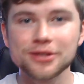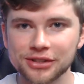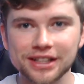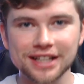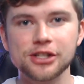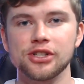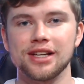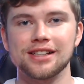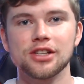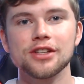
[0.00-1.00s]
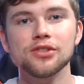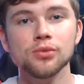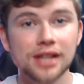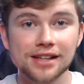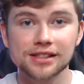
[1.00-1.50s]
was really interesting. So this
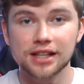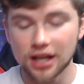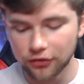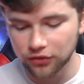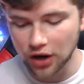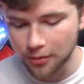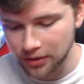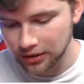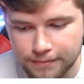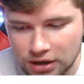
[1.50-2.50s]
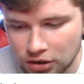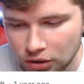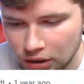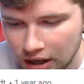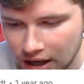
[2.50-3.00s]
one's asking from
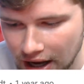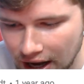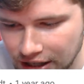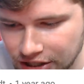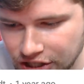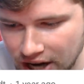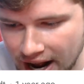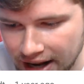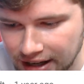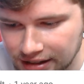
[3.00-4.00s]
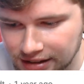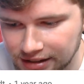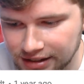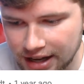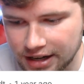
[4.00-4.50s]
Emil
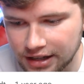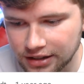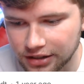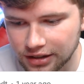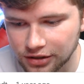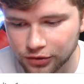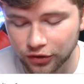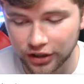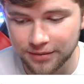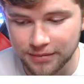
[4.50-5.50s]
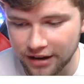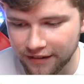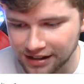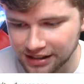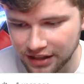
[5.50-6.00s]
Jagstedit. Forgive me if
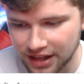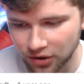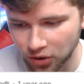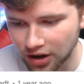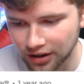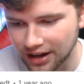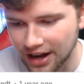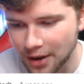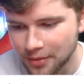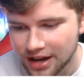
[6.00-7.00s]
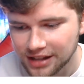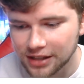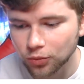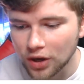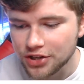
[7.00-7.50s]
I said that wrong.
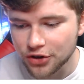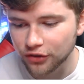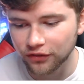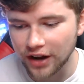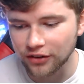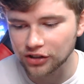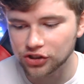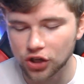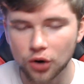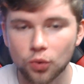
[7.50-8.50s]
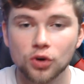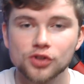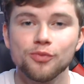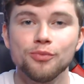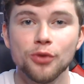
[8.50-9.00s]
Said, what's your favorite Star Wars
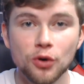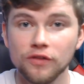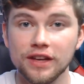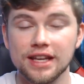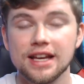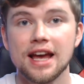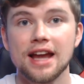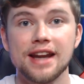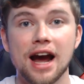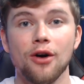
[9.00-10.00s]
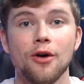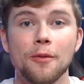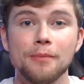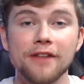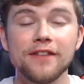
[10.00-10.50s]
movie? Now,
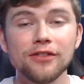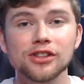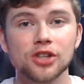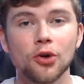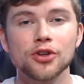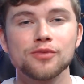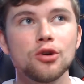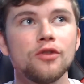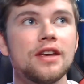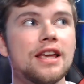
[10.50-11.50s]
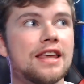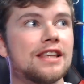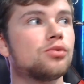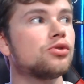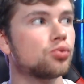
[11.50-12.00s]
my favorite Star Wars movie,
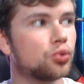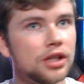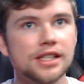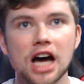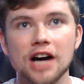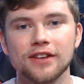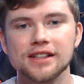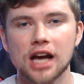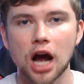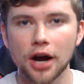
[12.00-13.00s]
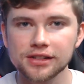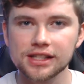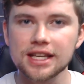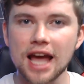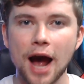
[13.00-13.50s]
this one's really tough because
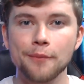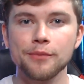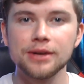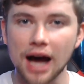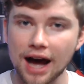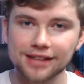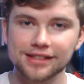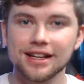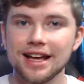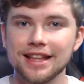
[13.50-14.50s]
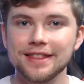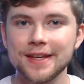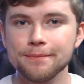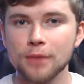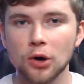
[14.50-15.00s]
honestly, I'm not the
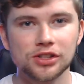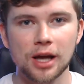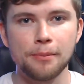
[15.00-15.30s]
most